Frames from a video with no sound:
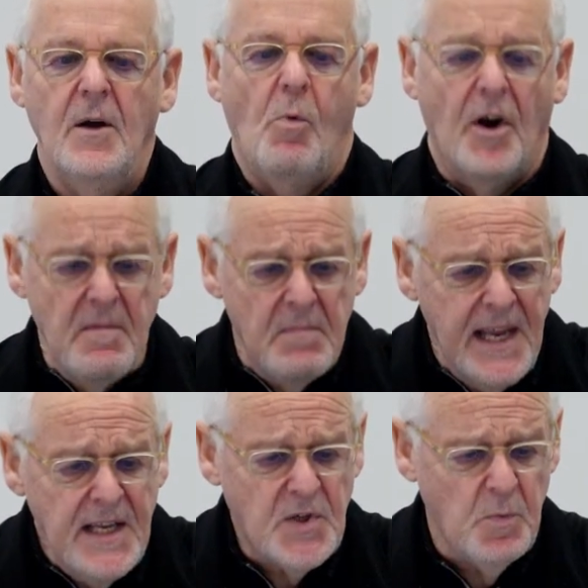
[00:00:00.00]
What it
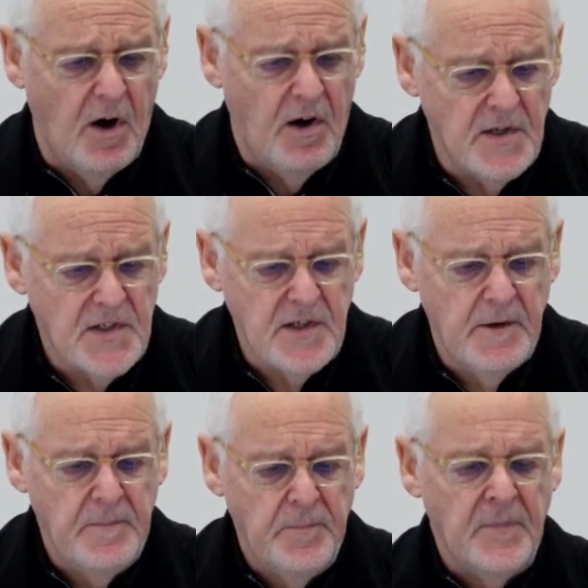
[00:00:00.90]
means was
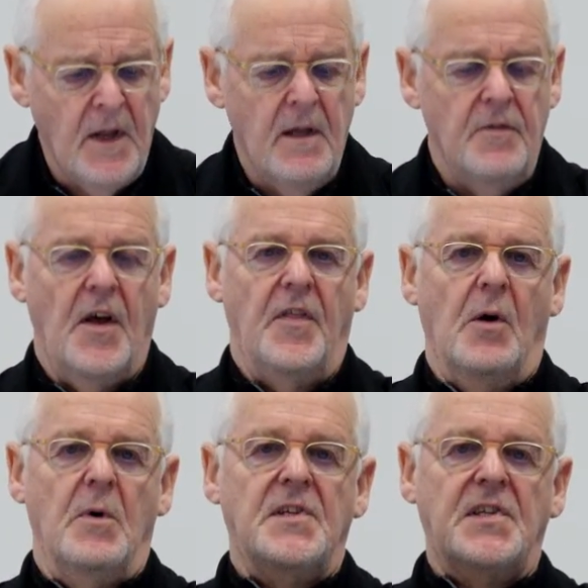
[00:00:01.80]
that there
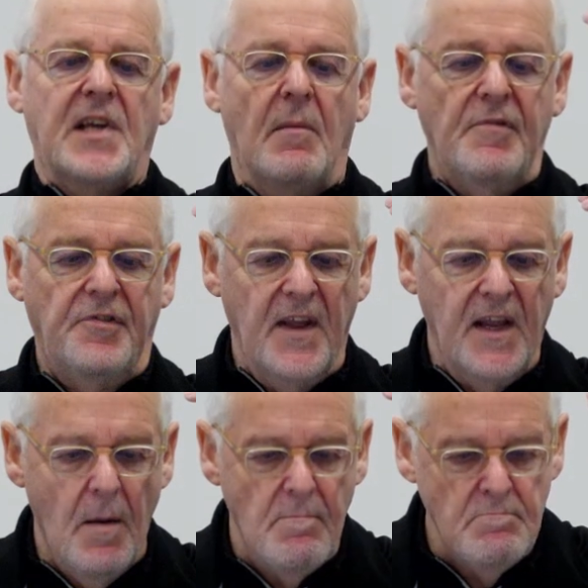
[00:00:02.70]
was
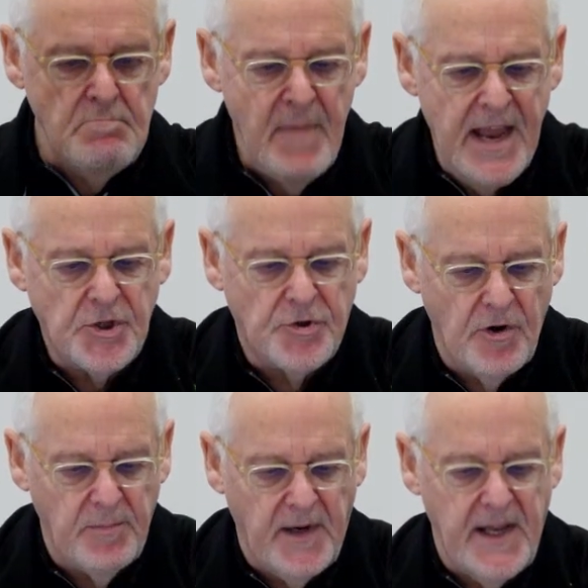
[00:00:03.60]
something
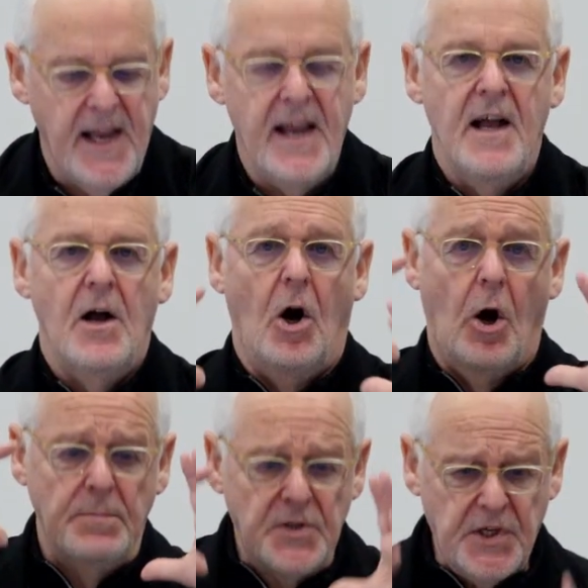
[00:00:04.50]
measurably,
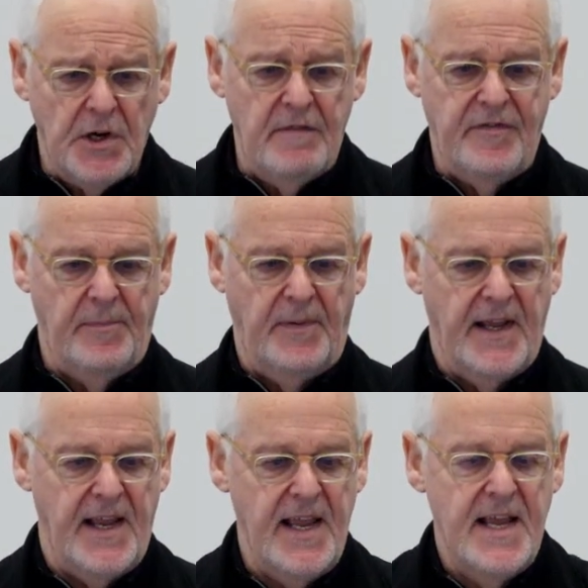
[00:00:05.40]

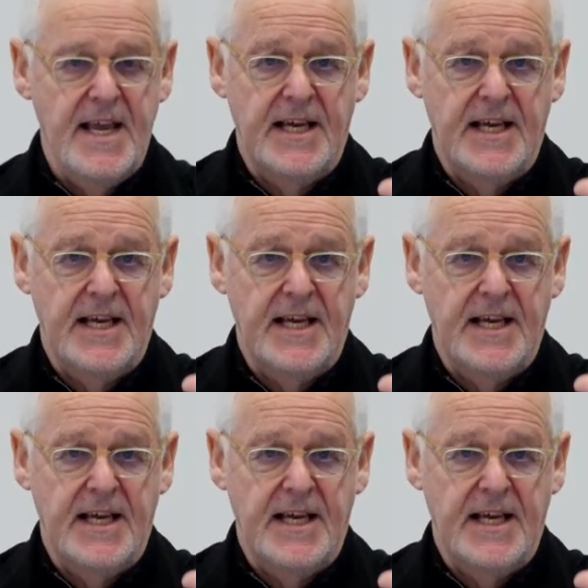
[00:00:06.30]
observably,